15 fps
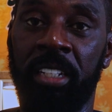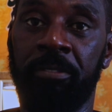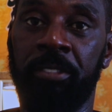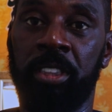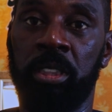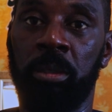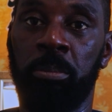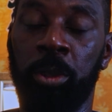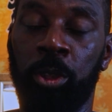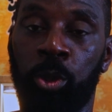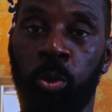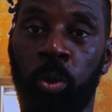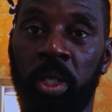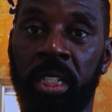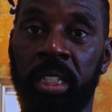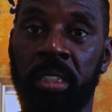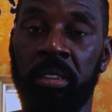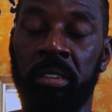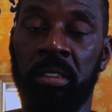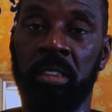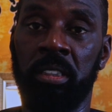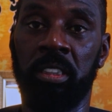lived
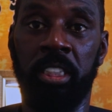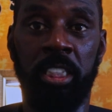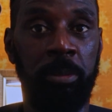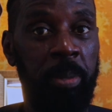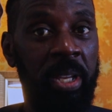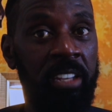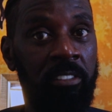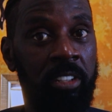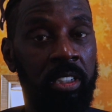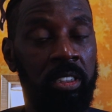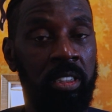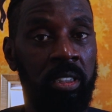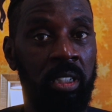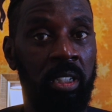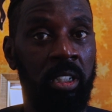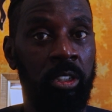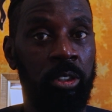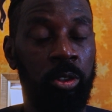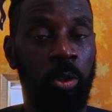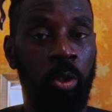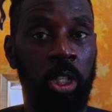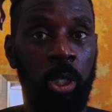between this period,
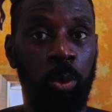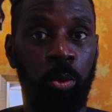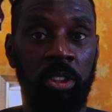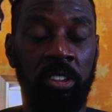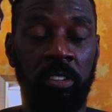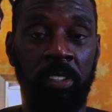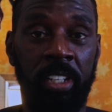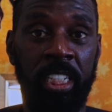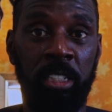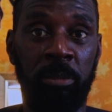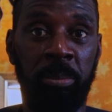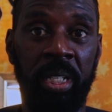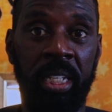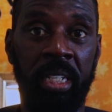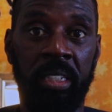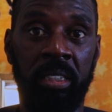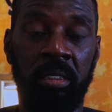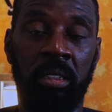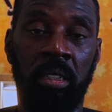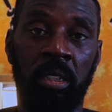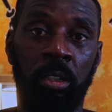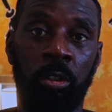so it would have either
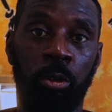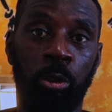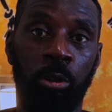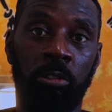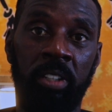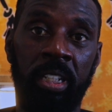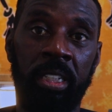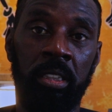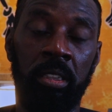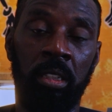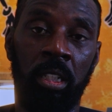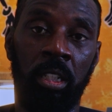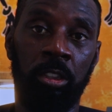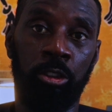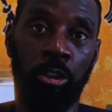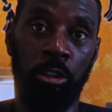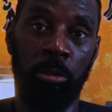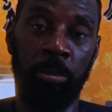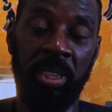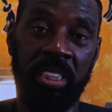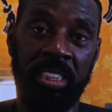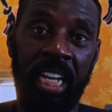been during
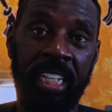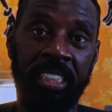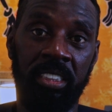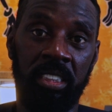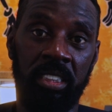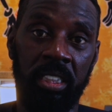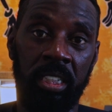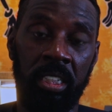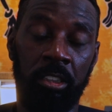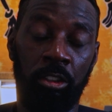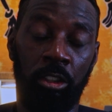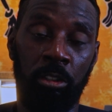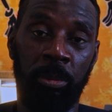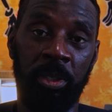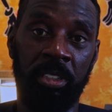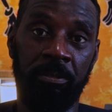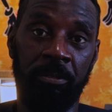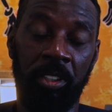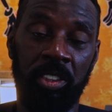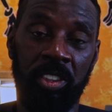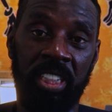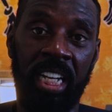Ptolemy's dynasty, Ptolemy the
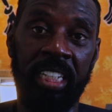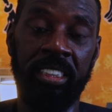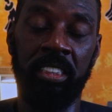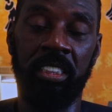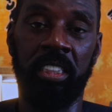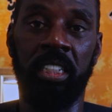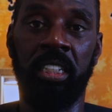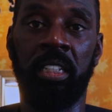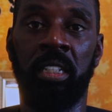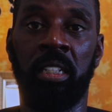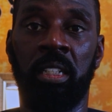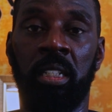First dynasty,